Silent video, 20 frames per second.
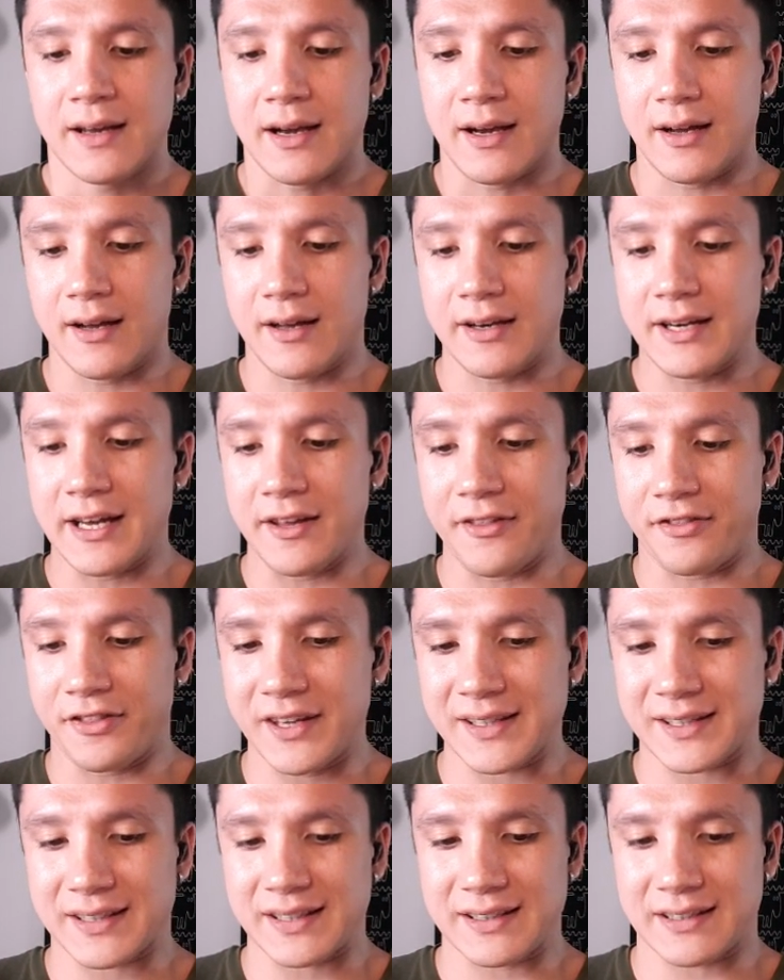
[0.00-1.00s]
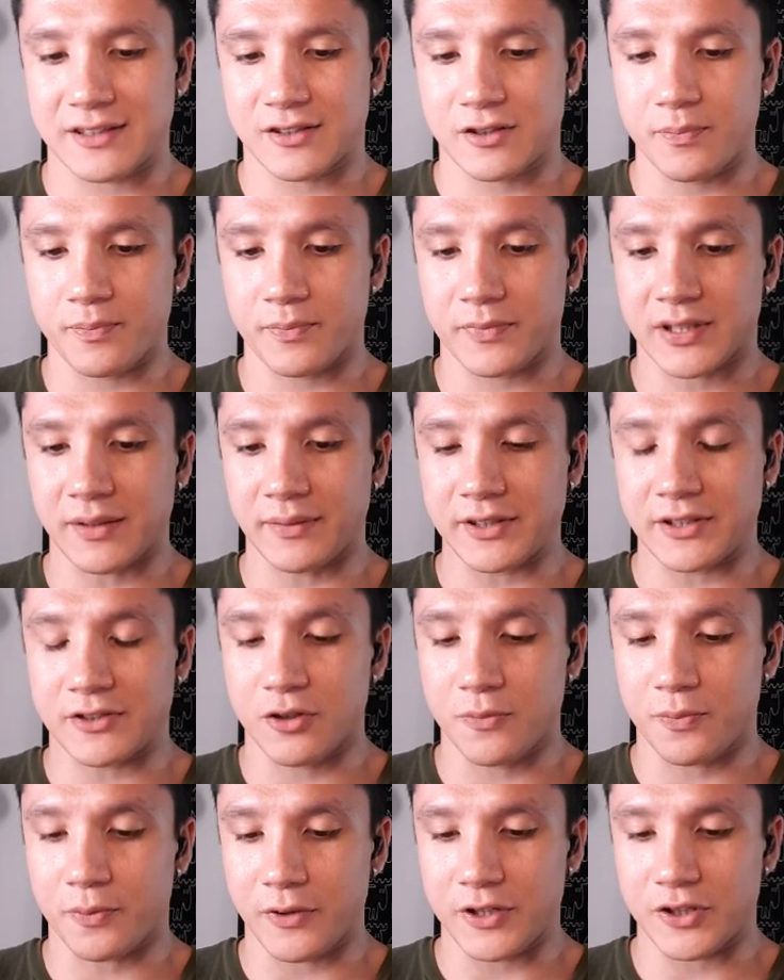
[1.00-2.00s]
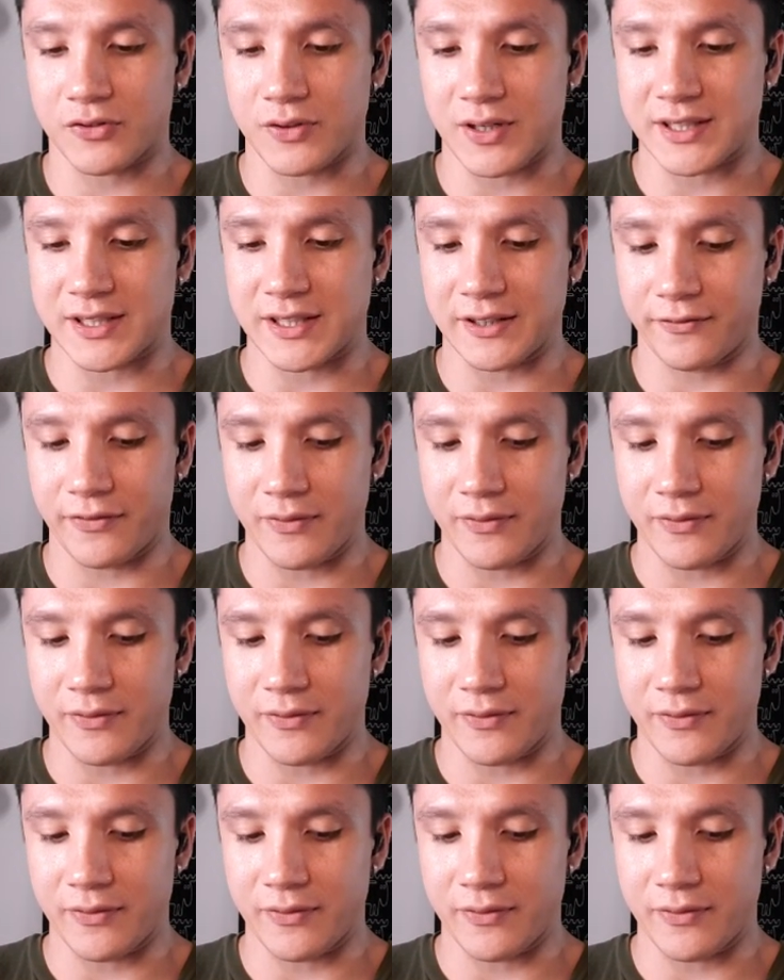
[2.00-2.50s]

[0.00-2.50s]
Now this is something super interesting